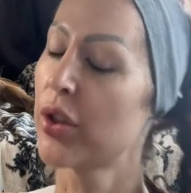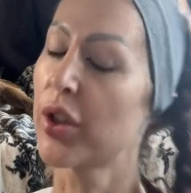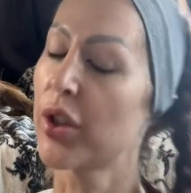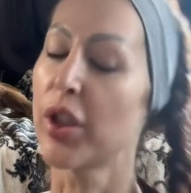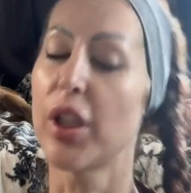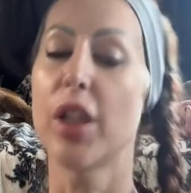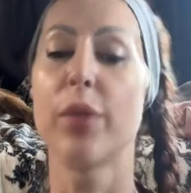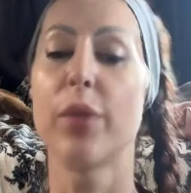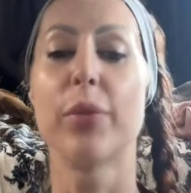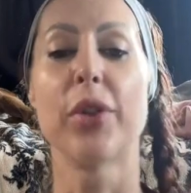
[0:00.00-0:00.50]
to
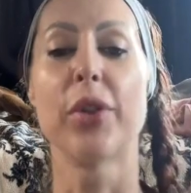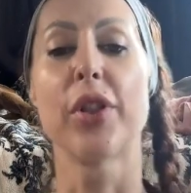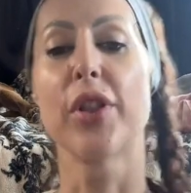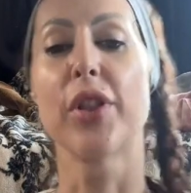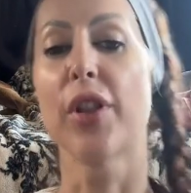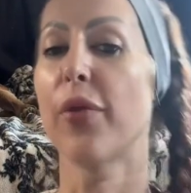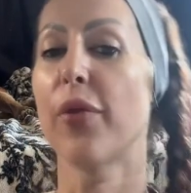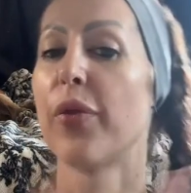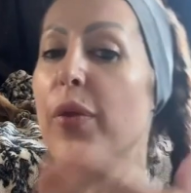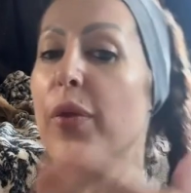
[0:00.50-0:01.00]
keep
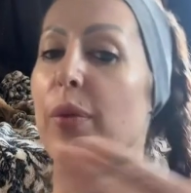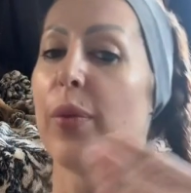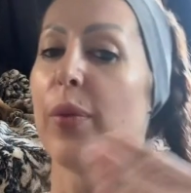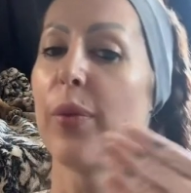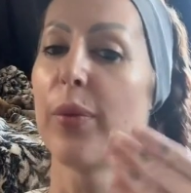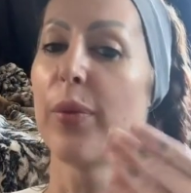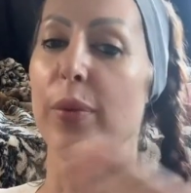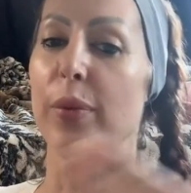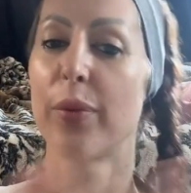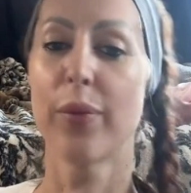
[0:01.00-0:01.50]
yourself
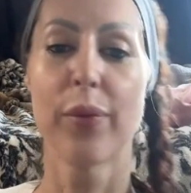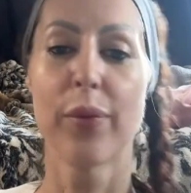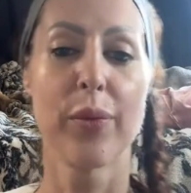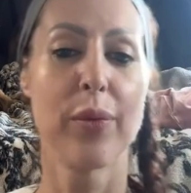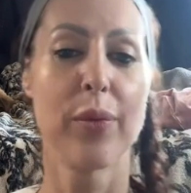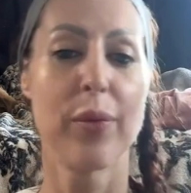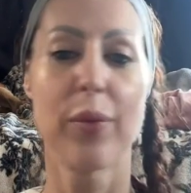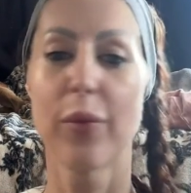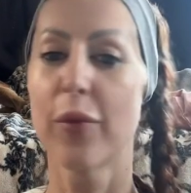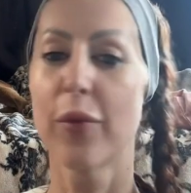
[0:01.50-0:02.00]

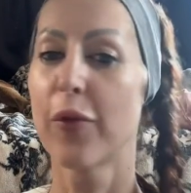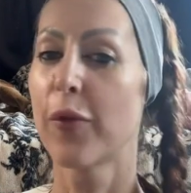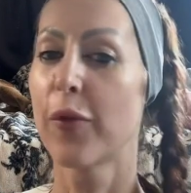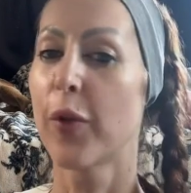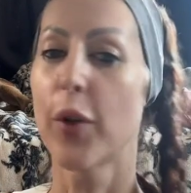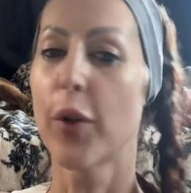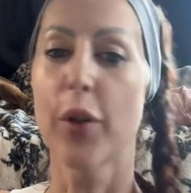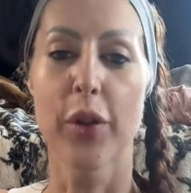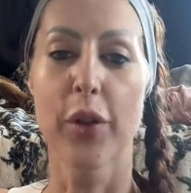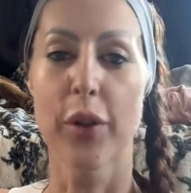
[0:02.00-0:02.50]

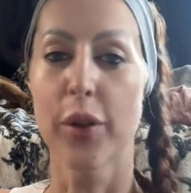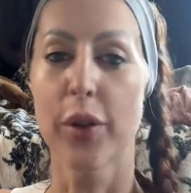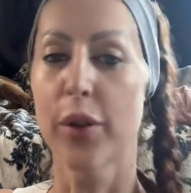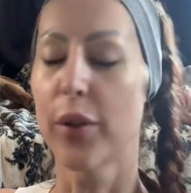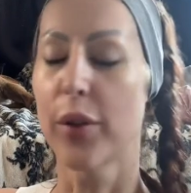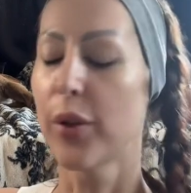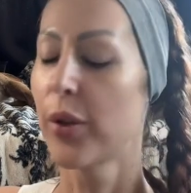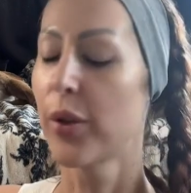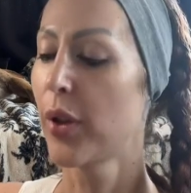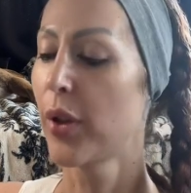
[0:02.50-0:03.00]

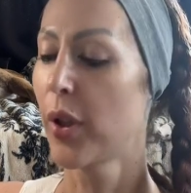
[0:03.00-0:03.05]
further